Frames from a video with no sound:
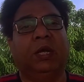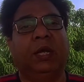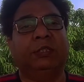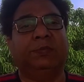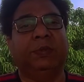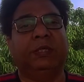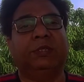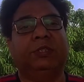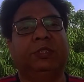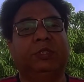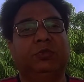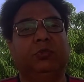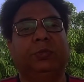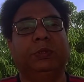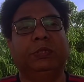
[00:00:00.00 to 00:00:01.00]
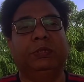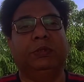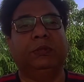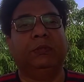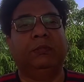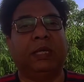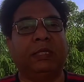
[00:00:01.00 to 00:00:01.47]

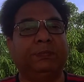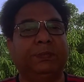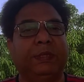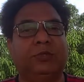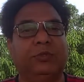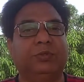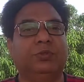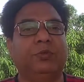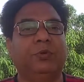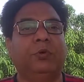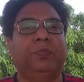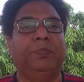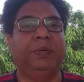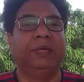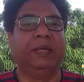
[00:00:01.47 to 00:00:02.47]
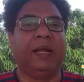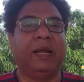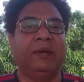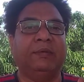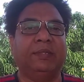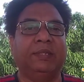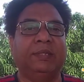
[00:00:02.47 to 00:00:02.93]
UV mass spectroscopy
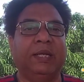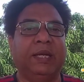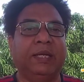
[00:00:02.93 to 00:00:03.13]
and then